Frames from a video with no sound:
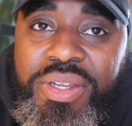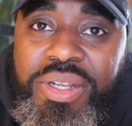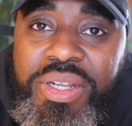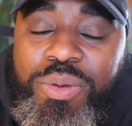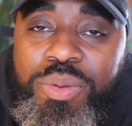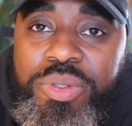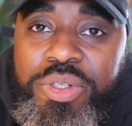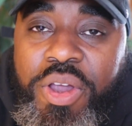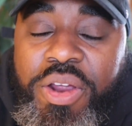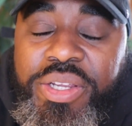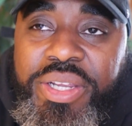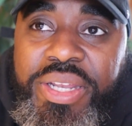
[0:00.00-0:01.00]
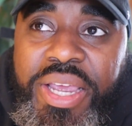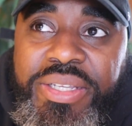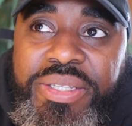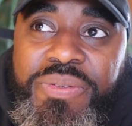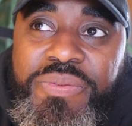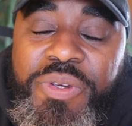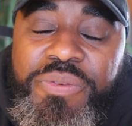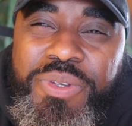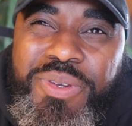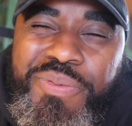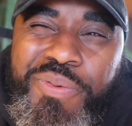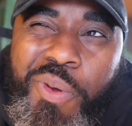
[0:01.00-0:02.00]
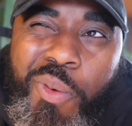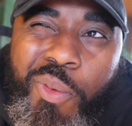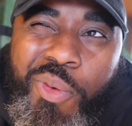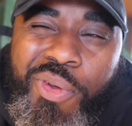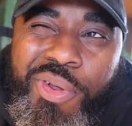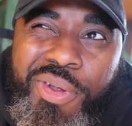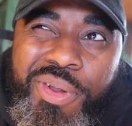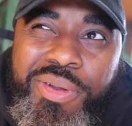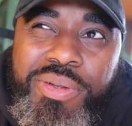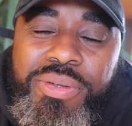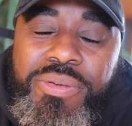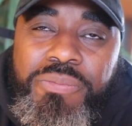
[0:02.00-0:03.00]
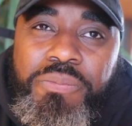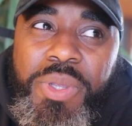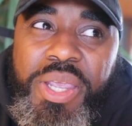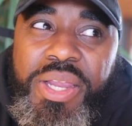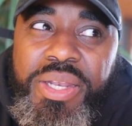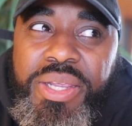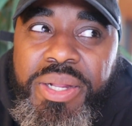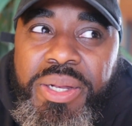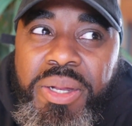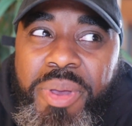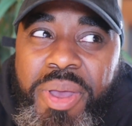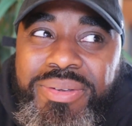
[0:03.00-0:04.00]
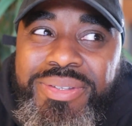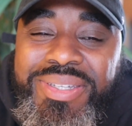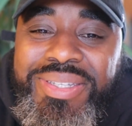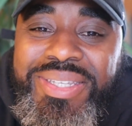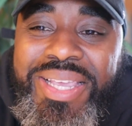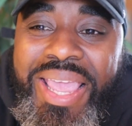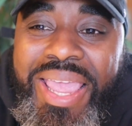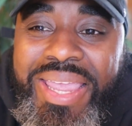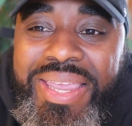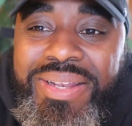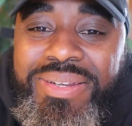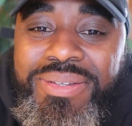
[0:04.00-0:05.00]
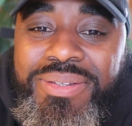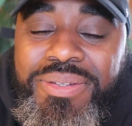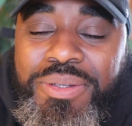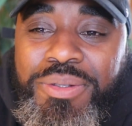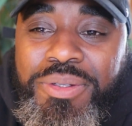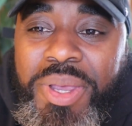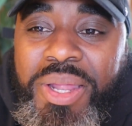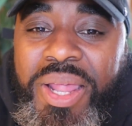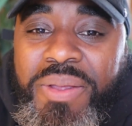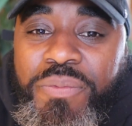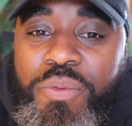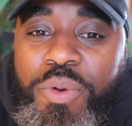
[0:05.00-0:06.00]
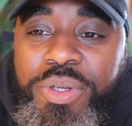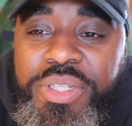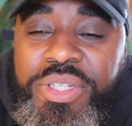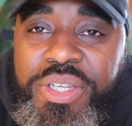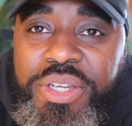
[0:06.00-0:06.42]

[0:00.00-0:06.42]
was started in 1954, ended in about 68 so it's about like 14